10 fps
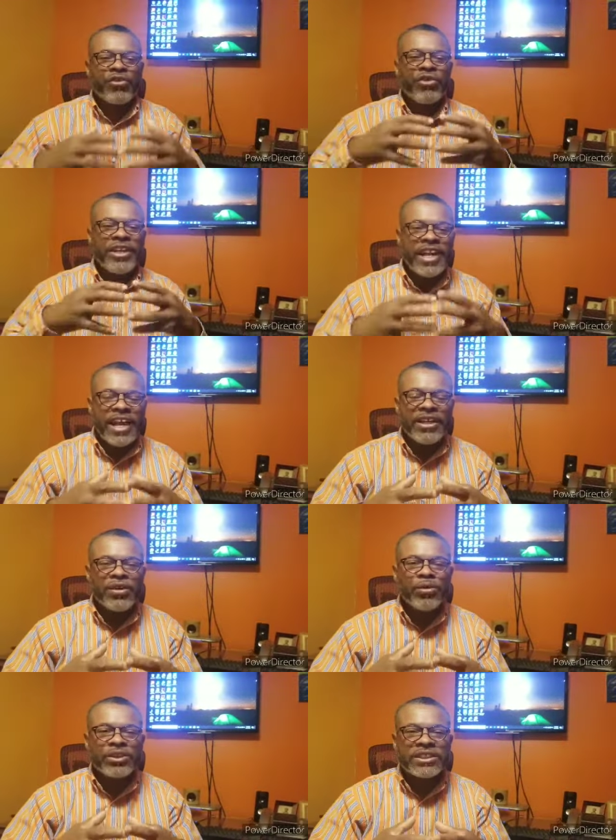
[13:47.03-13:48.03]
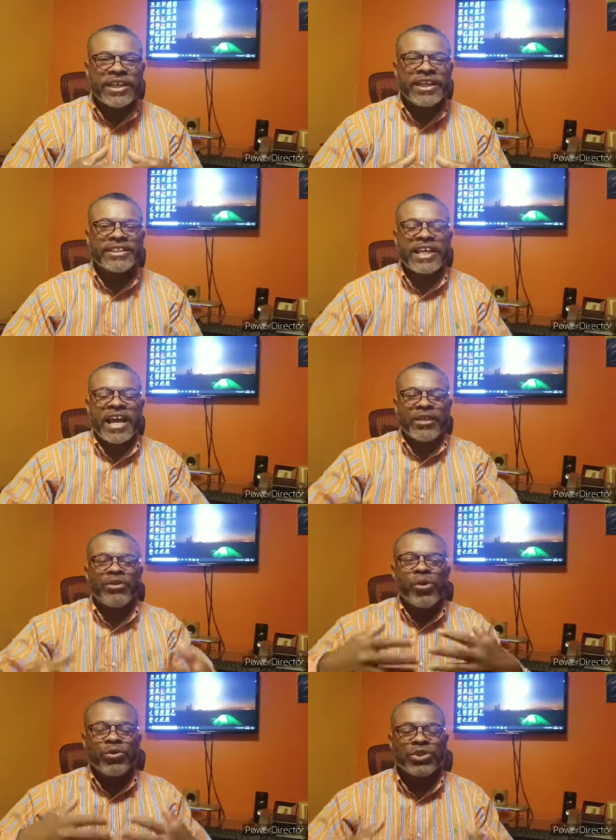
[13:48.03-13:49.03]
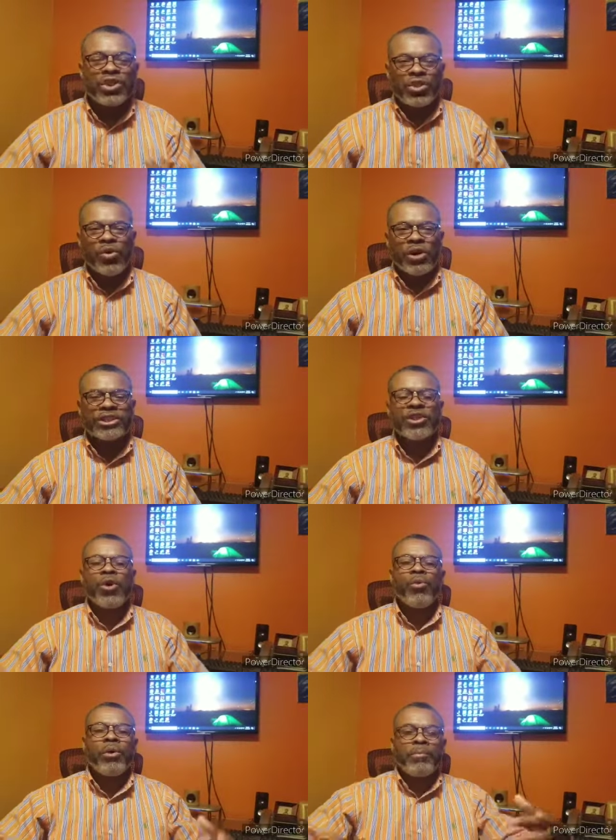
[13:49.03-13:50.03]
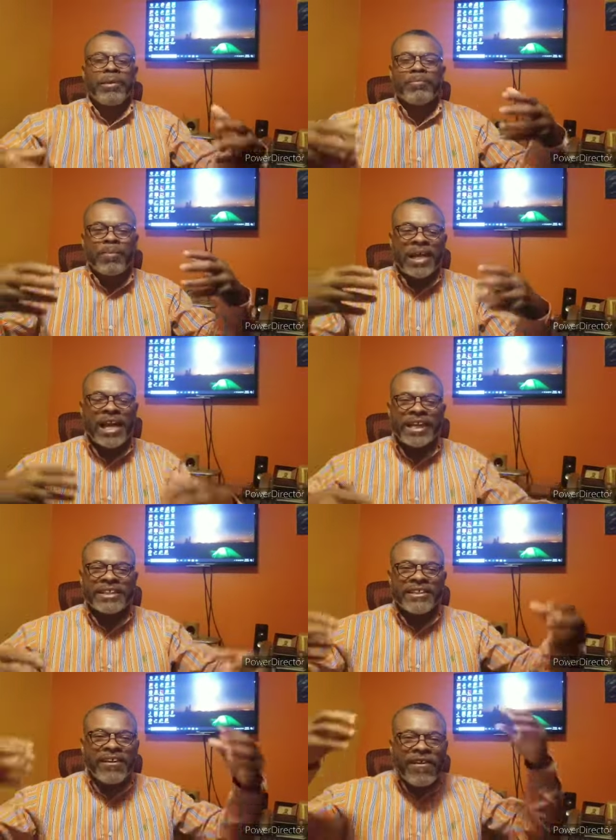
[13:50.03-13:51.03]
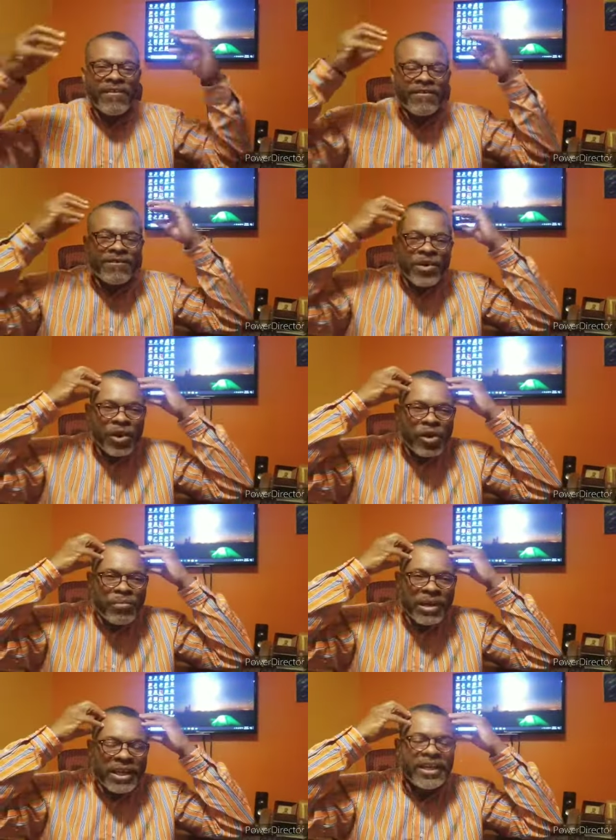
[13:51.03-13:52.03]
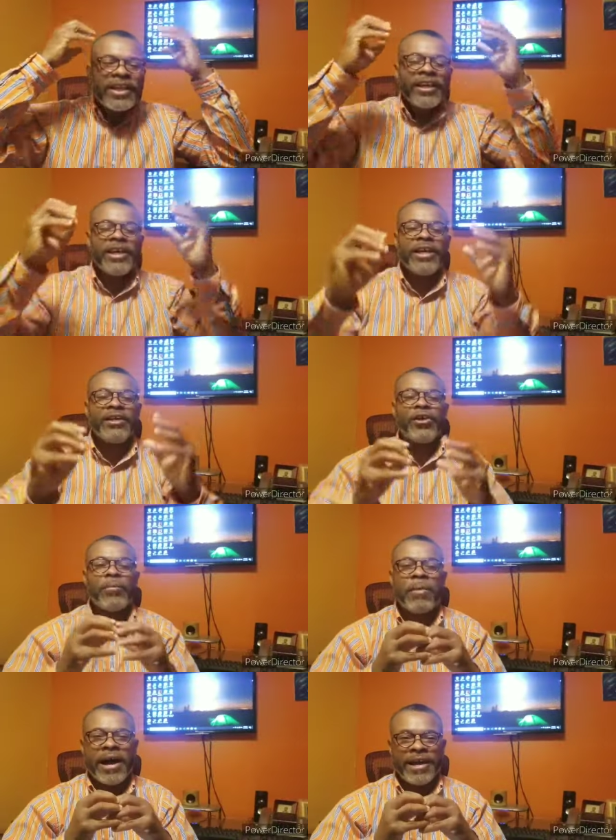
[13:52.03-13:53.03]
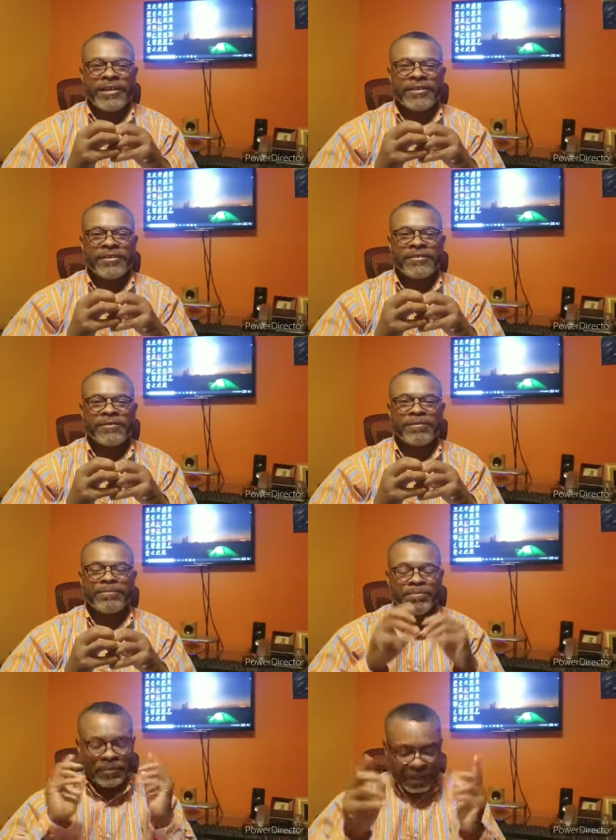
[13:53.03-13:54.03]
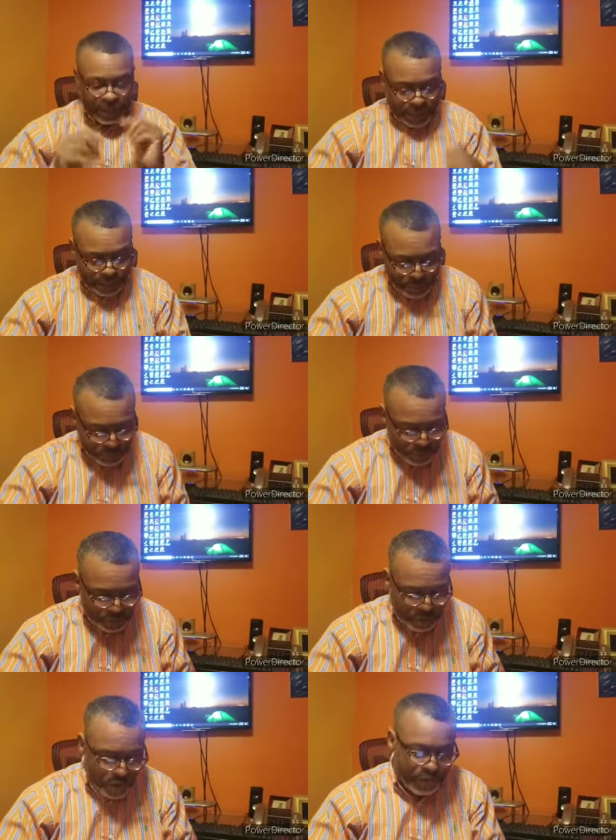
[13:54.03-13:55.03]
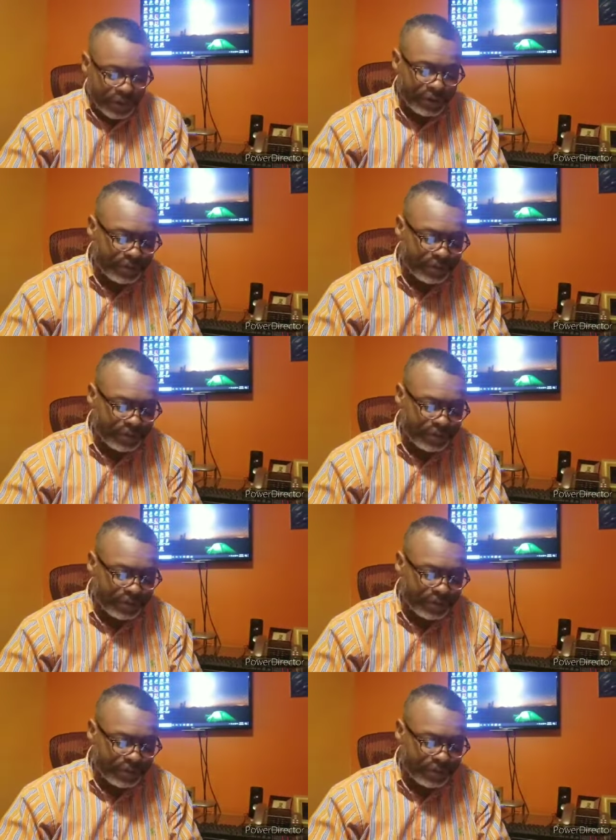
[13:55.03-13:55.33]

Create those things and those thoughts will be planted firmly in your mind. Let me move forward.